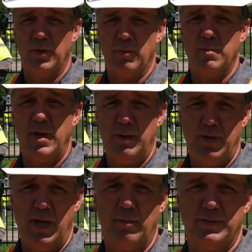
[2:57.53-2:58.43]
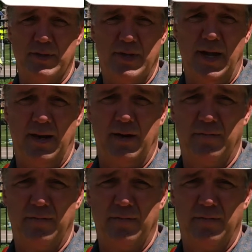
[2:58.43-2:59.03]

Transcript: that we may be able to date at a